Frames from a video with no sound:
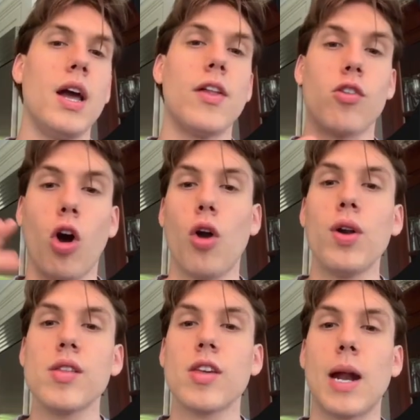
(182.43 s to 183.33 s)
that's
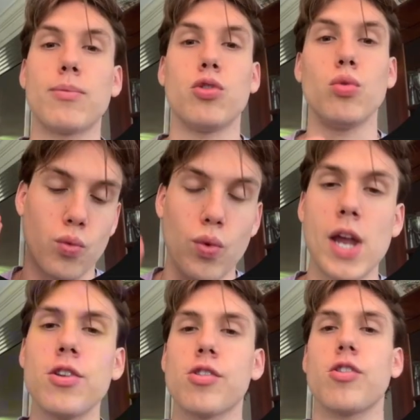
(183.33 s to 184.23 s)
already set up to
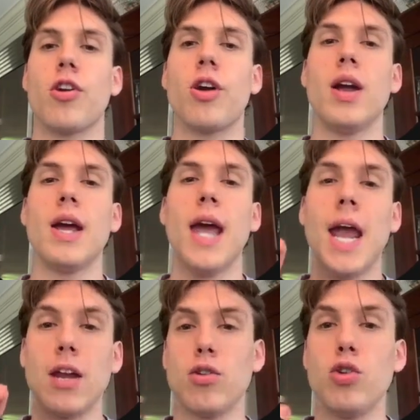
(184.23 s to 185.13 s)
register
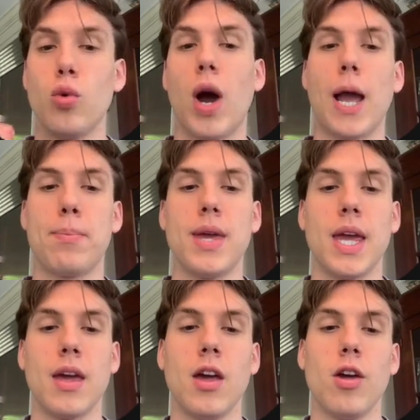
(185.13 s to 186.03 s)
a new IP.